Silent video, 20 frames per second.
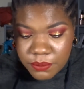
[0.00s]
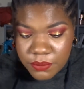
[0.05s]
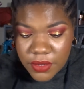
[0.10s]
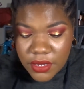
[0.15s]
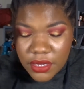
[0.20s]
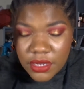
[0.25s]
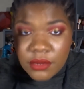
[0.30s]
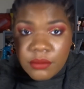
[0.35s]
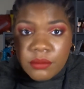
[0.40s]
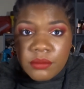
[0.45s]

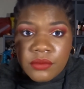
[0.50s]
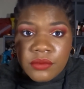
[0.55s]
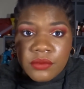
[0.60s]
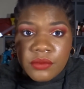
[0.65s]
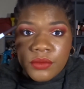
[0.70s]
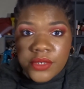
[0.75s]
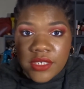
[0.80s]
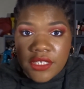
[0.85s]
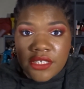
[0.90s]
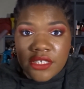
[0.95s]

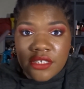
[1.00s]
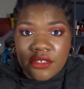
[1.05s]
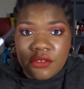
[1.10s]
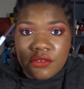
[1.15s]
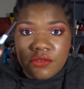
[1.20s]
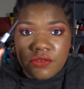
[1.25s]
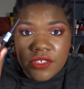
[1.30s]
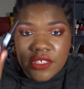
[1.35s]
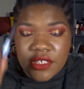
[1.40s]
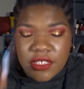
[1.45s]
waiting to
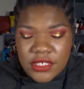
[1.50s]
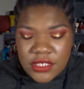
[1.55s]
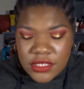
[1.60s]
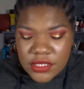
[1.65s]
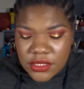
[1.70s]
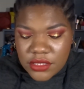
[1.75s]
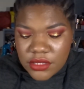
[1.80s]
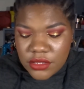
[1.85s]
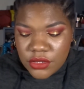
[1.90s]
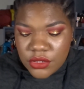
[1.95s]
finish
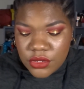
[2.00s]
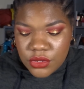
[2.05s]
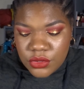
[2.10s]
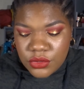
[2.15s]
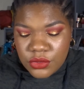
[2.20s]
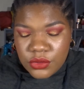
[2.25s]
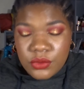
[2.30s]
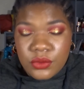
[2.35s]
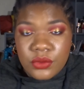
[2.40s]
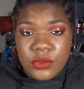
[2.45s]
this
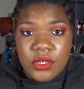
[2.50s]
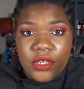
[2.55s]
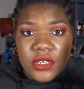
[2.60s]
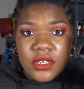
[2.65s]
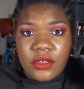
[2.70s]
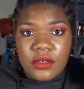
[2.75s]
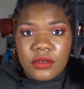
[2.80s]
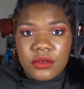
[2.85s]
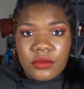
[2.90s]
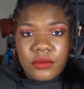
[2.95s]
to
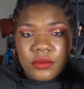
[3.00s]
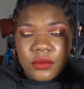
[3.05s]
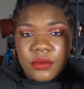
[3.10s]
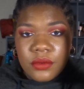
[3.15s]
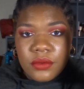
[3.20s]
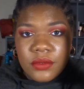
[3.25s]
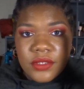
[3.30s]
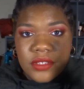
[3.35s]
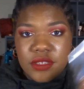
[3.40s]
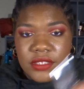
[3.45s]

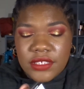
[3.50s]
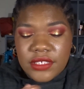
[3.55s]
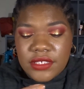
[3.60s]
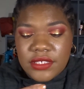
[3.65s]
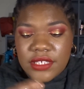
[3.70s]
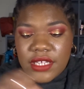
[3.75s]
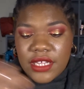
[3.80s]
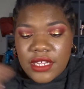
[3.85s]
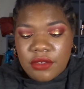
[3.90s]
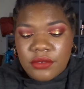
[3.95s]
roll this
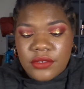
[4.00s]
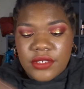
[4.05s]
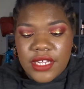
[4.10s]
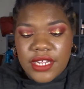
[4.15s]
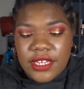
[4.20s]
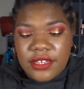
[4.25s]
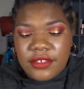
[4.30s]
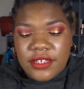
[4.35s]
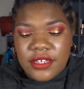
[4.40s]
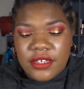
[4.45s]
out
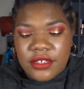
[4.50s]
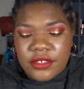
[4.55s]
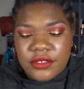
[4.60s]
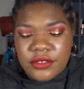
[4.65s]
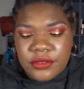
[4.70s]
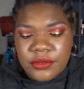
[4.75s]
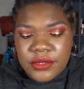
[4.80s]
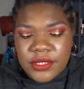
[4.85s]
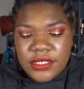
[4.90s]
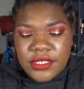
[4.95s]
and
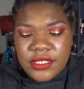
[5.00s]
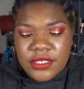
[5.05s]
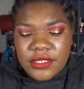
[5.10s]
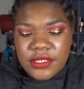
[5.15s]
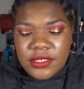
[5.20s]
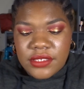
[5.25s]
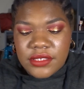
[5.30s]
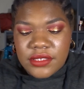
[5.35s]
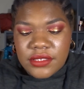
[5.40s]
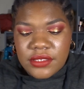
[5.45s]
declutter it. This
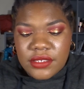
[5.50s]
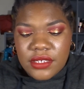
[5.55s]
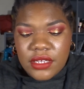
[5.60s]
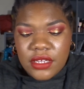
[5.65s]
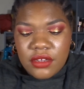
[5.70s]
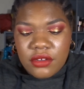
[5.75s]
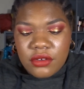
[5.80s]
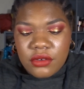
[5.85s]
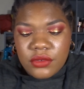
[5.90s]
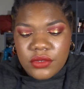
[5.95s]
is
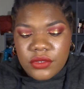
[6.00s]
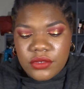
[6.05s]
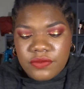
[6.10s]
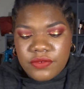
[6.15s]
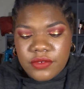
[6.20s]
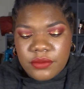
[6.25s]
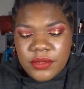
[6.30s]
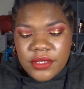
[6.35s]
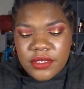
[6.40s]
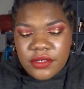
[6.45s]
also
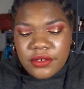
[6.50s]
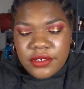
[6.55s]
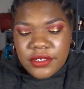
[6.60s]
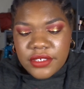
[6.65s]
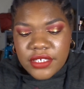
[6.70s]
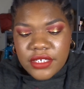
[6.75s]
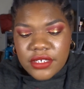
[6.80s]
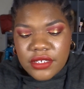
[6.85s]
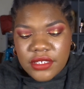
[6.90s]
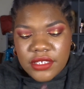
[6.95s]
from the
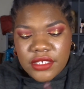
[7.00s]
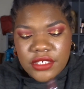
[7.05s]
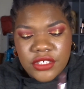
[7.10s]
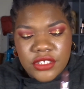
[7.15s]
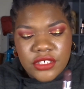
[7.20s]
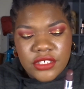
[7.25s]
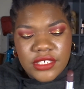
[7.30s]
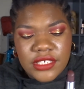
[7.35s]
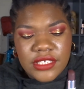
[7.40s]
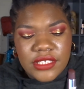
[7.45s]
Arctic
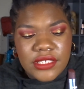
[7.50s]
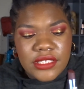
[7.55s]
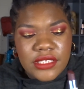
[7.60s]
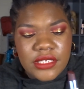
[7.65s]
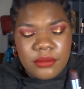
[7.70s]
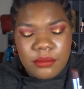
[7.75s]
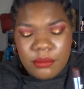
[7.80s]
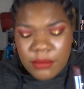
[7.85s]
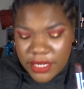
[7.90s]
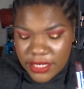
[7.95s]
collection. It's the
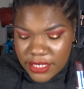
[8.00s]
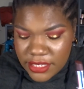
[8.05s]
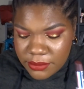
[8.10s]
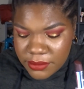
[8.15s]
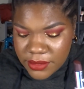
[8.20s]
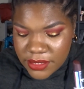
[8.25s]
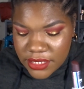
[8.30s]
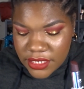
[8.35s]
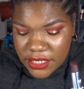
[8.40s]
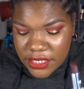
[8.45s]
matte
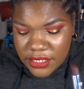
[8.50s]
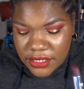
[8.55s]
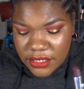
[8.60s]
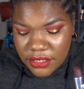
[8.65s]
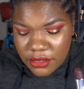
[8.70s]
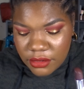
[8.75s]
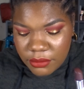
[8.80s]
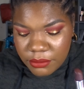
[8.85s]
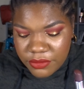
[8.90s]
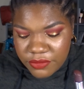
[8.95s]
lipstick in the
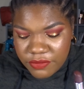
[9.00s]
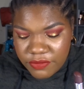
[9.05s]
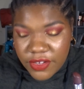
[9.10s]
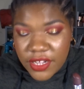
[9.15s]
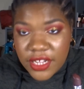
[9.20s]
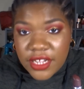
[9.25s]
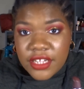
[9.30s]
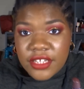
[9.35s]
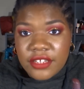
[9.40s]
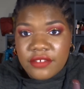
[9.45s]
number
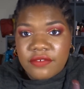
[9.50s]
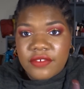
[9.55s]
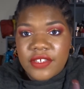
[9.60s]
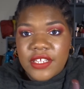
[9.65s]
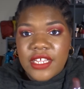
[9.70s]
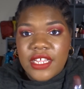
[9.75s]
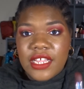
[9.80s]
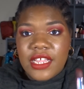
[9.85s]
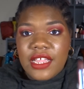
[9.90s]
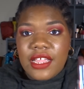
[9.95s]
5,
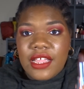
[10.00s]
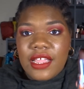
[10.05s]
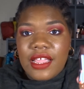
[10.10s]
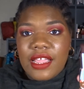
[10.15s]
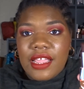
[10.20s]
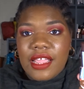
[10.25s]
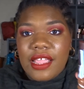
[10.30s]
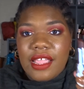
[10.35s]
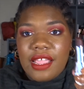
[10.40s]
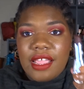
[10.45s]

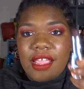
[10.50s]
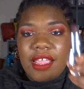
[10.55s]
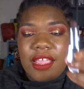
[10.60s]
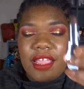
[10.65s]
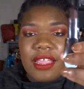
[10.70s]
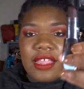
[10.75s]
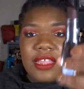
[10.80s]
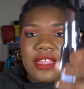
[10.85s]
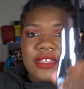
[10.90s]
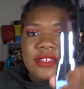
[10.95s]

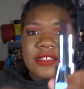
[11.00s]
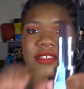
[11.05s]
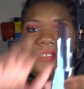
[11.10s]
and